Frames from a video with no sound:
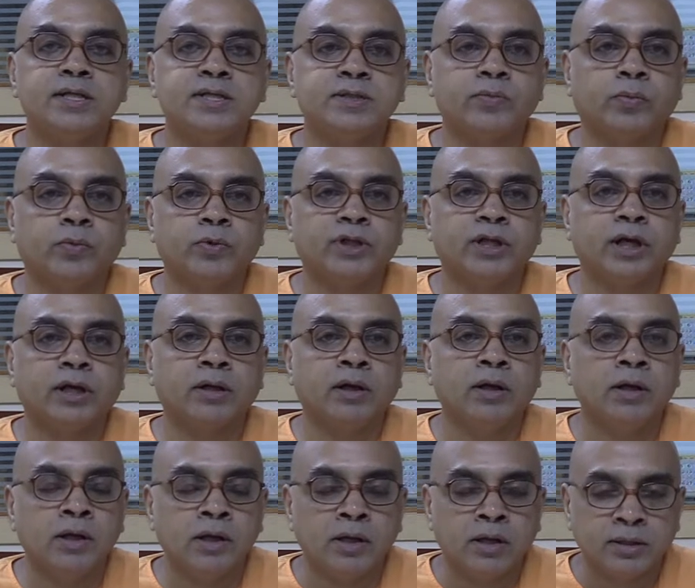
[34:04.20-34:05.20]
is
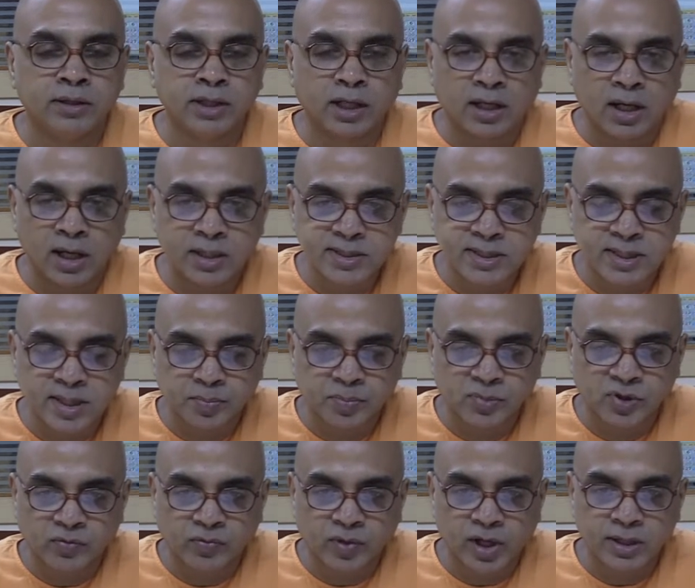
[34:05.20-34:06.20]
the concept
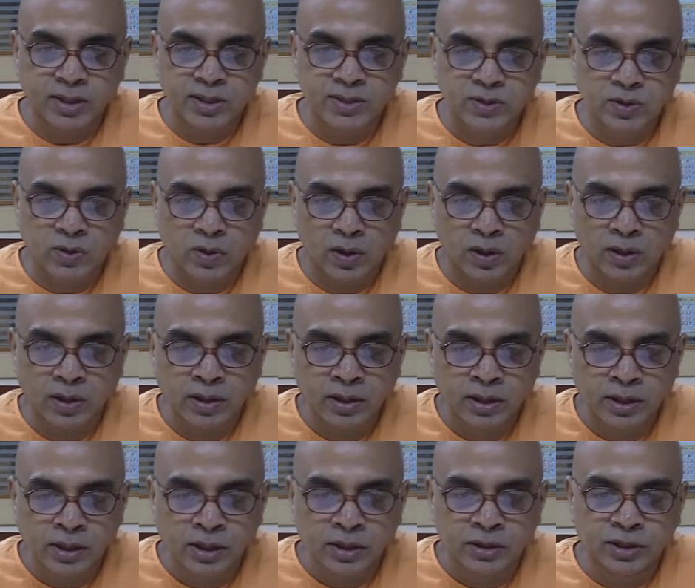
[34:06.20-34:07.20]
of what is called
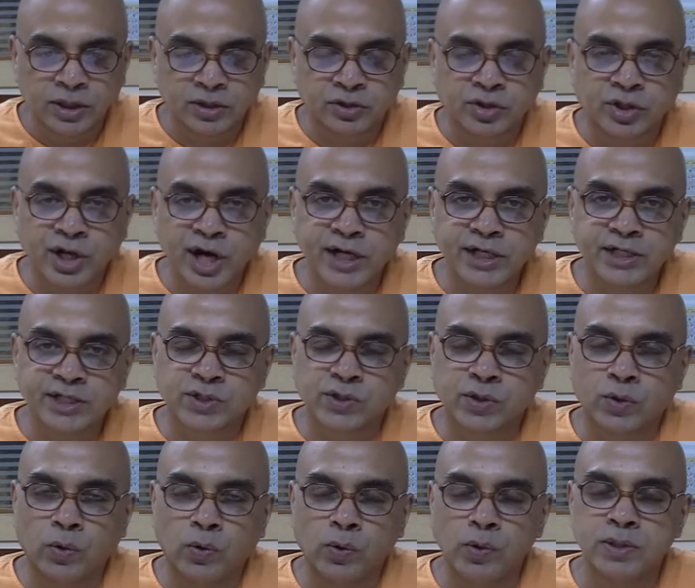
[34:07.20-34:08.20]
the thread
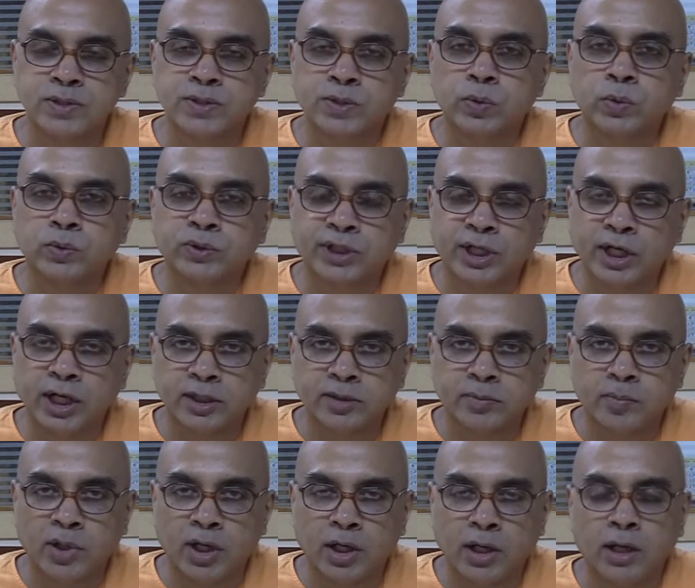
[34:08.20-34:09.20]
soul,
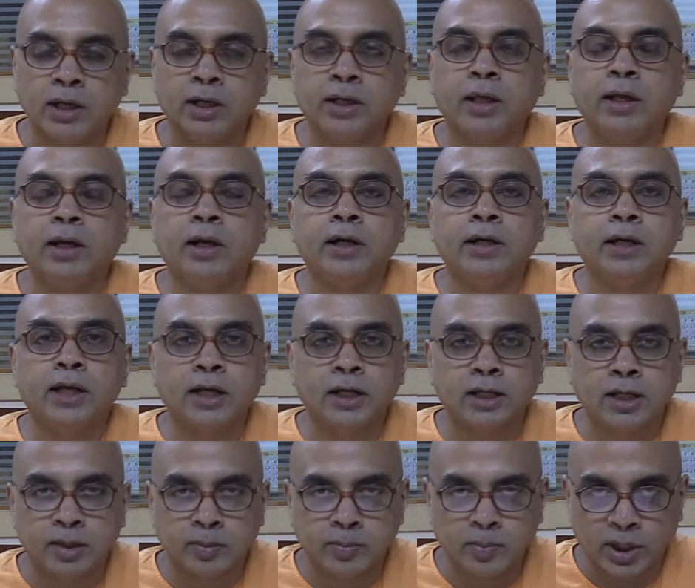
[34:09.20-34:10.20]
Sutratma,
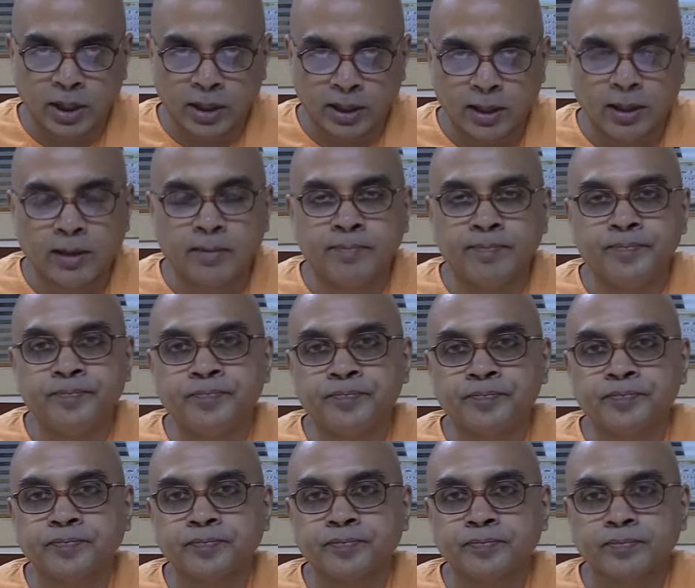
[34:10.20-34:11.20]
Hiranyagarbha.
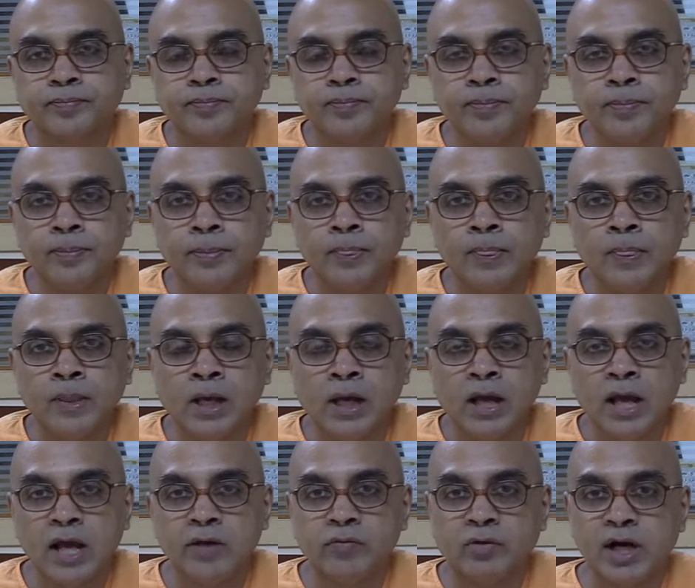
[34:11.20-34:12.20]

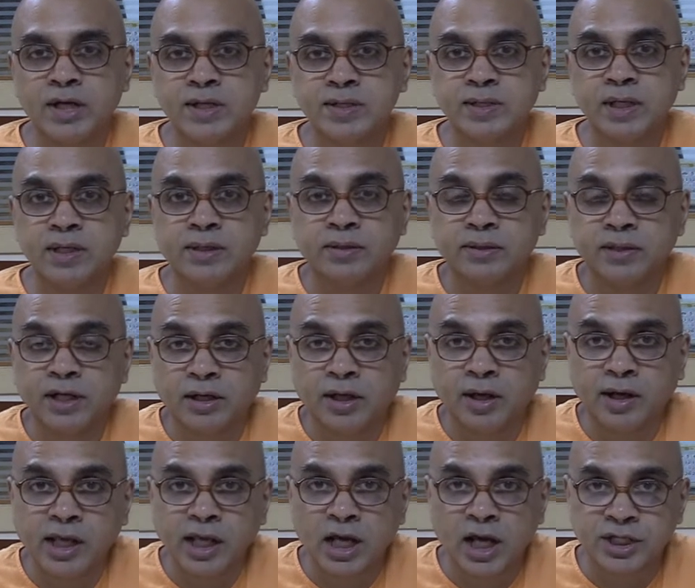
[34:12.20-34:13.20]
And what is it? The
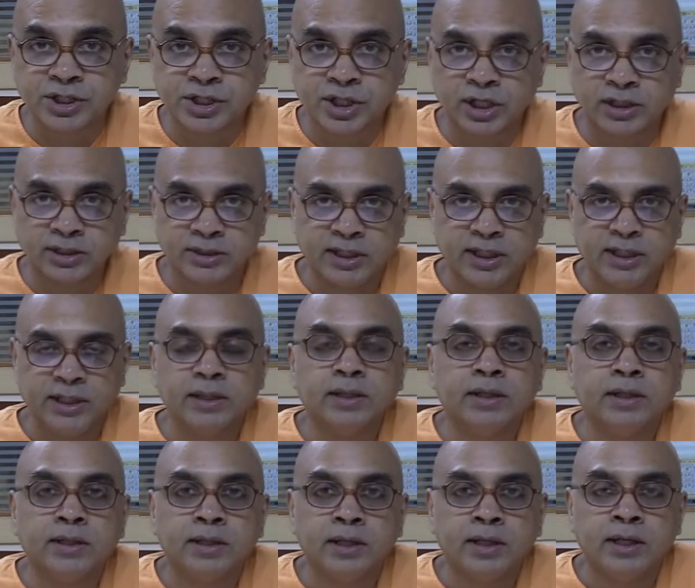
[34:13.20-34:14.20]
Kriya Shakti.